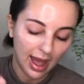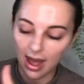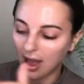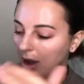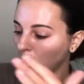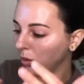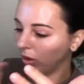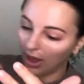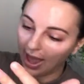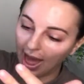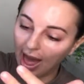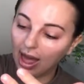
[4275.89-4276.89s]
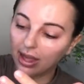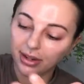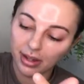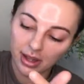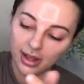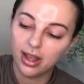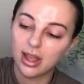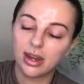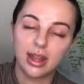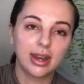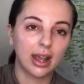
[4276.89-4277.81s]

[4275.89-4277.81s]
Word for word: I will add an, an,